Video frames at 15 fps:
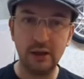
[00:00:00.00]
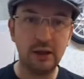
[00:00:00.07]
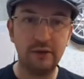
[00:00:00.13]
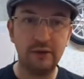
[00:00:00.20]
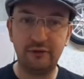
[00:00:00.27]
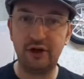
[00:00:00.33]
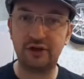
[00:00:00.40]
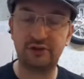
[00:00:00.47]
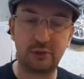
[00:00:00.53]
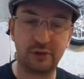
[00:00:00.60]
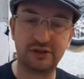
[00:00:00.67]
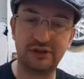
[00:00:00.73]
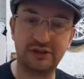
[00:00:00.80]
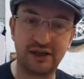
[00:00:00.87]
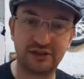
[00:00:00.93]
First
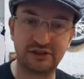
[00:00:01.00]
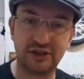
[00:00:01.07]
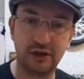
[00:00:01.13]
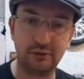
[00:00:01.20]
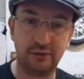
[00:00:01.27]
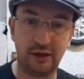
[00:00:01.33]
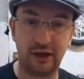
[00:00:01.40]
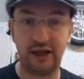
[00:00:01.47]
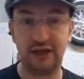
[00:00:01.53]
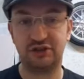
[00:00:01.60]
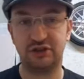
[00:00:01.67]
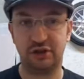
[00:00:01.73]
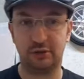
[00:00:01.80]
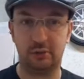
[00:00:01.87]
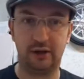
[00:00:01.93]
question to ask you is,
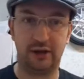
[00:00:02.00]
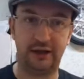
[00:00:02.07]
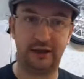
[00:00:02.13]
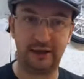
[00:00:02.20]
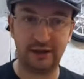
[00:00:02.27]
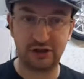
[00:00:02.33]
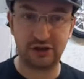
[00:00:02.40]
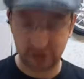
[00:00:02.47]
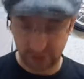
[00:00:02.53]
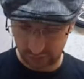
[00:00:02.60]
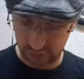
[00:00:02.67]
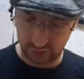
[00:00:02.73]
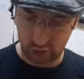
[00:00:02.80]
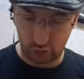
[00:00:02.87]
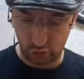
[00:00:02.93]
do you want English
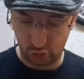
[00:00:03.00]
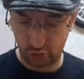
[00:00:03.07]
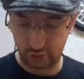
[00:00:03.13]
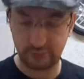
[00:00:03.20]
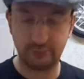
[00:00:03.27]
or